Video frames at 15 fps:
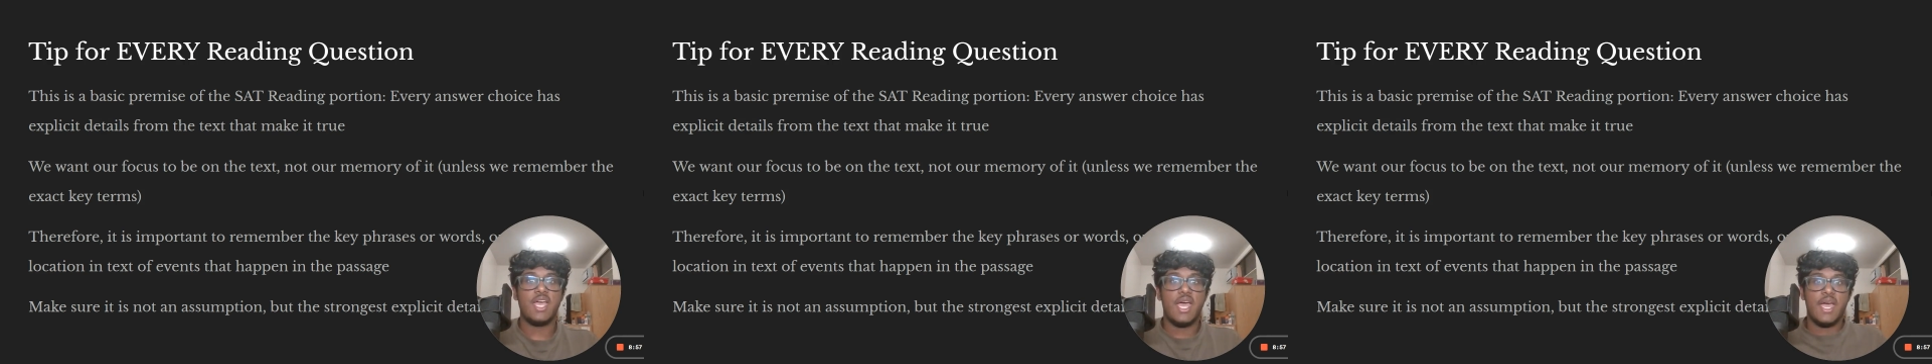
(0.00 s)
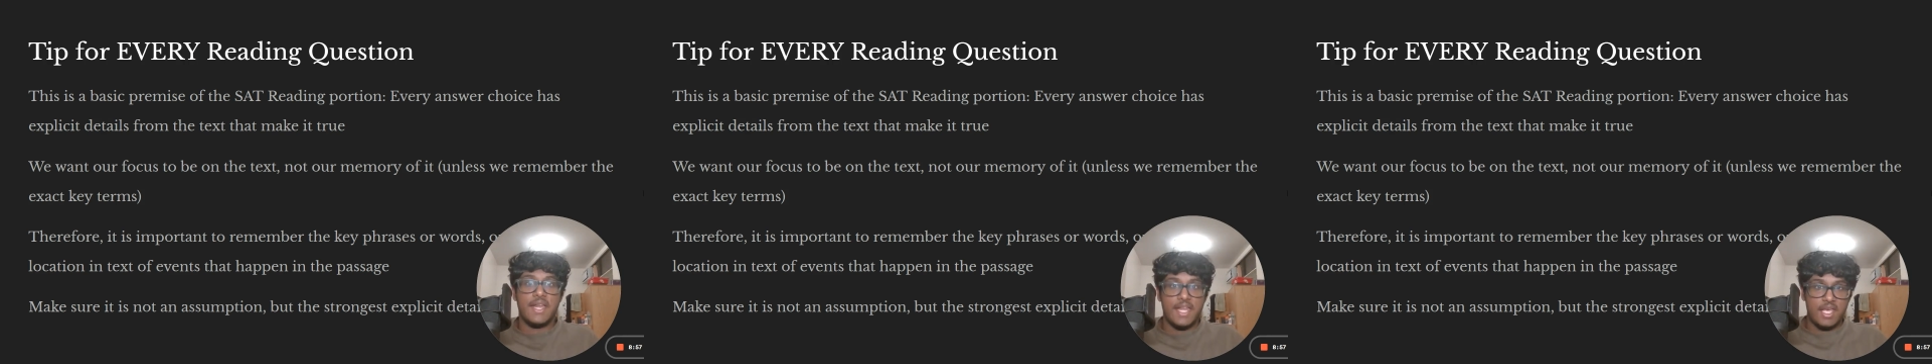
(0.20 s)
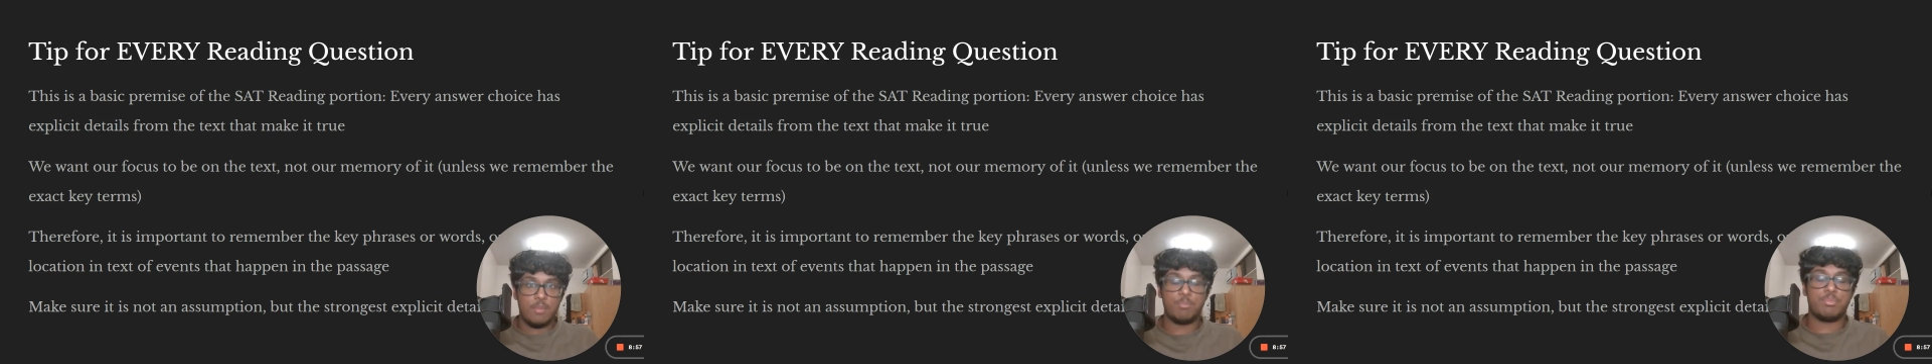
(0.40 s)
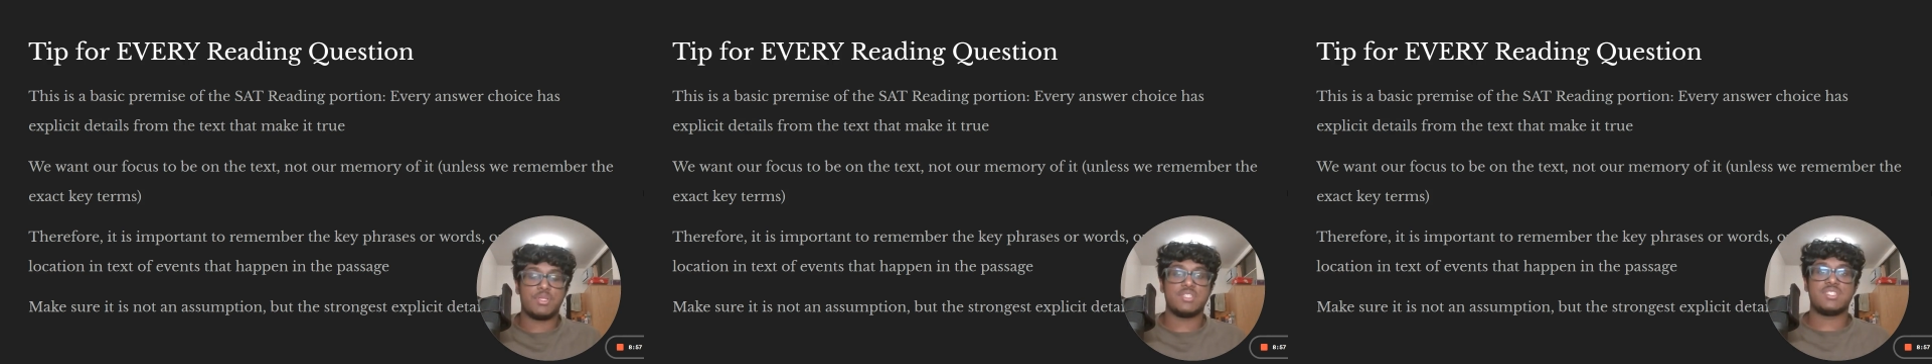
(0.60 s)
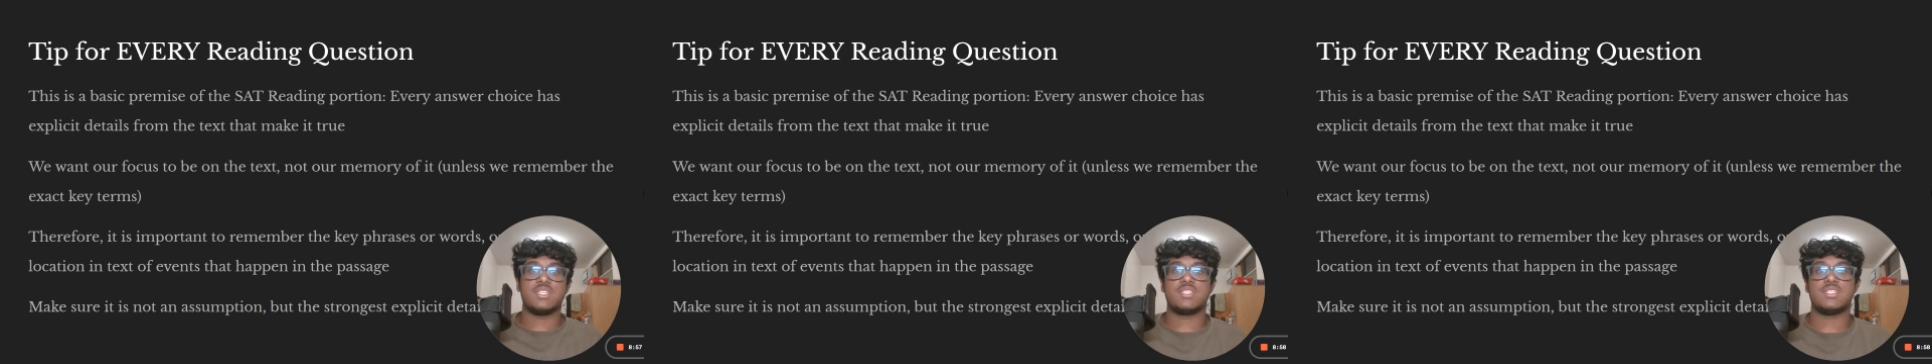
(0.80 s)
an
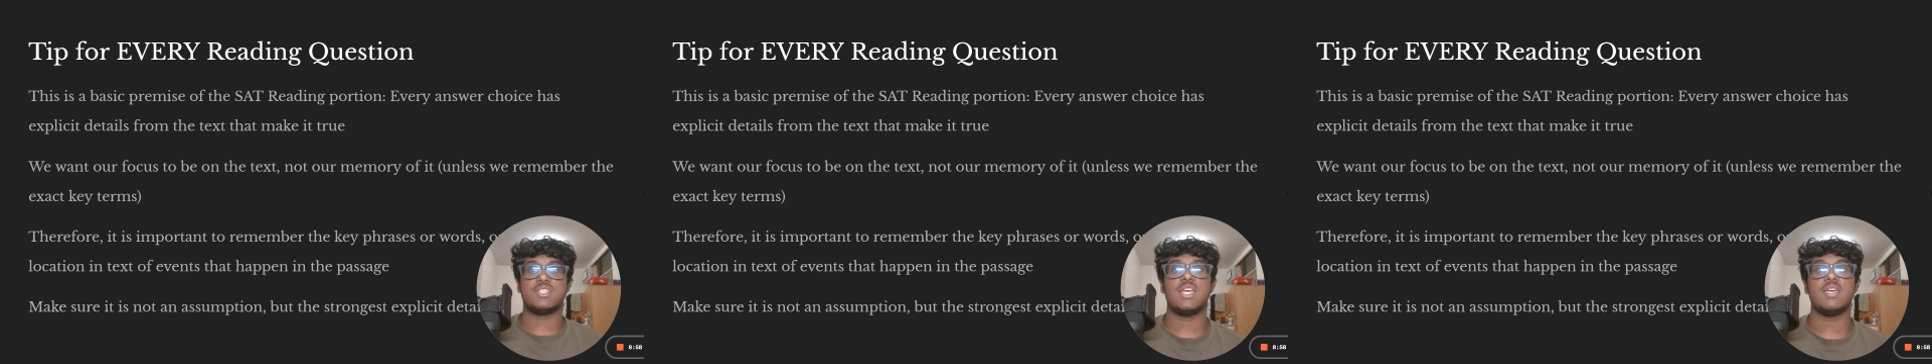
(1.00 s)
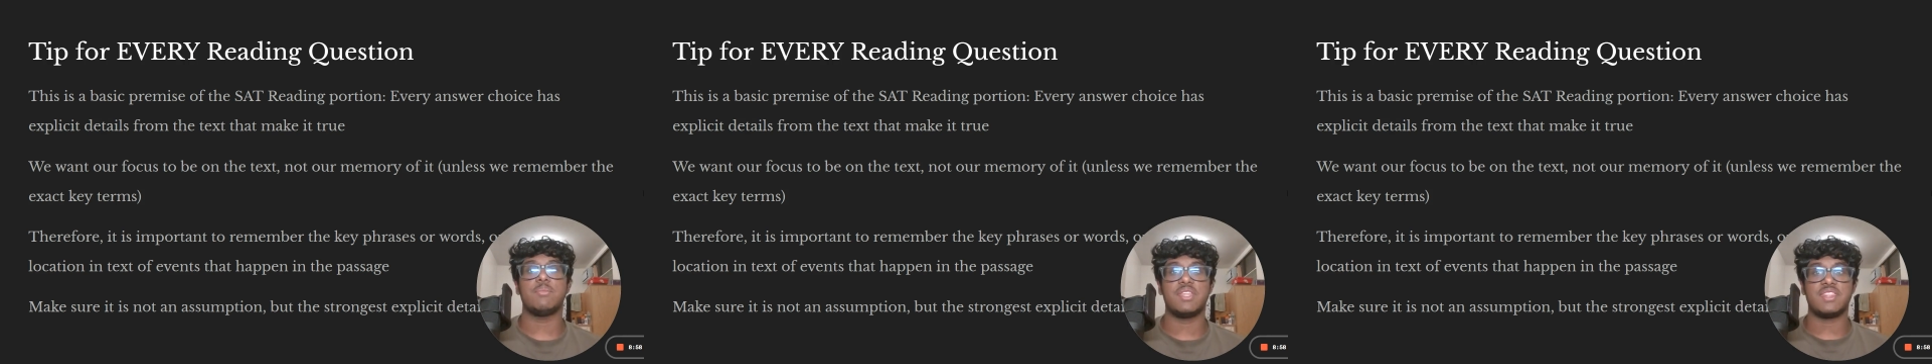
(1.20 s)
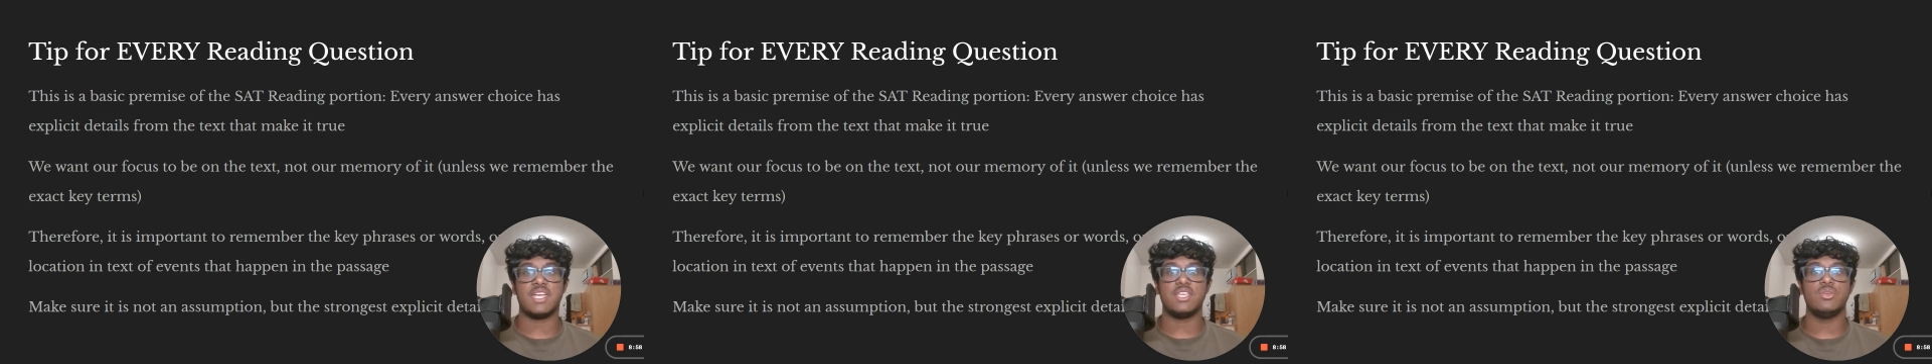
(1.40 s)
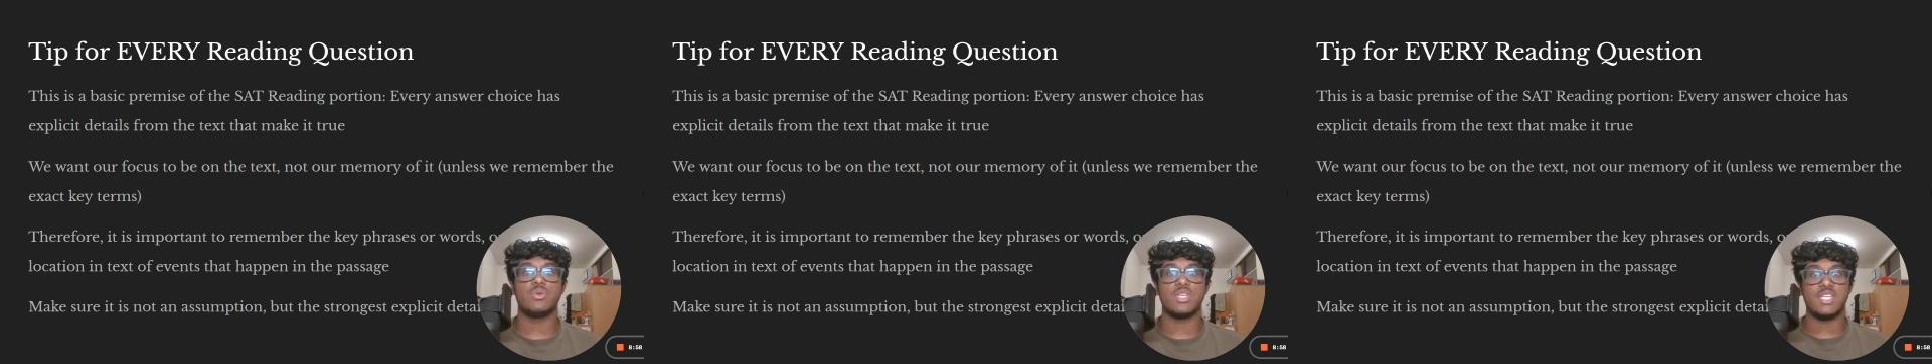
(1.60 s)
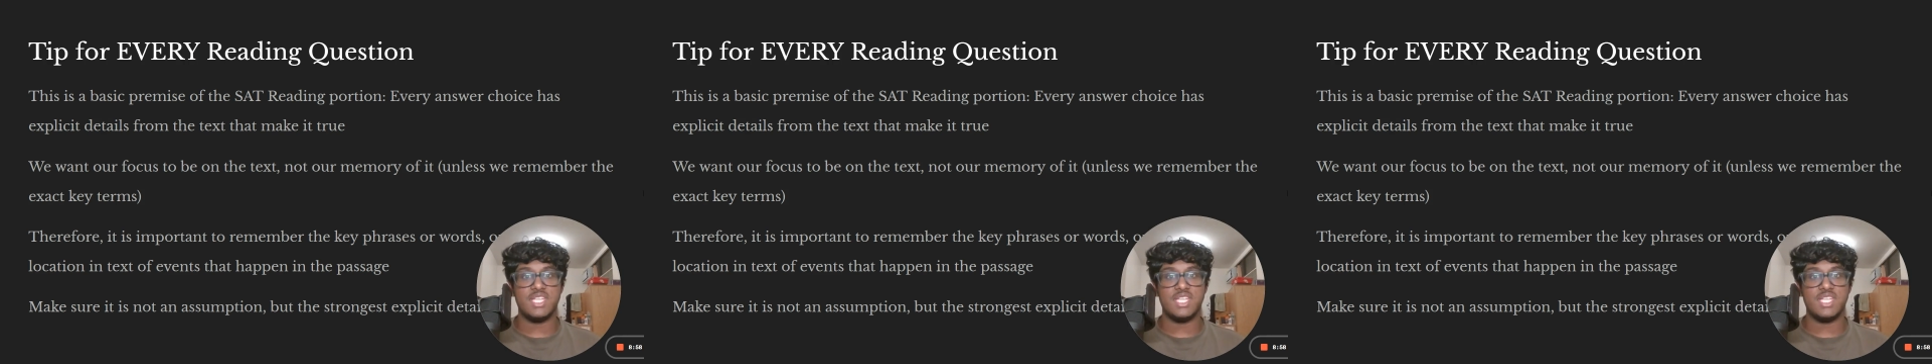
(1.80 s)
implicit statement that you can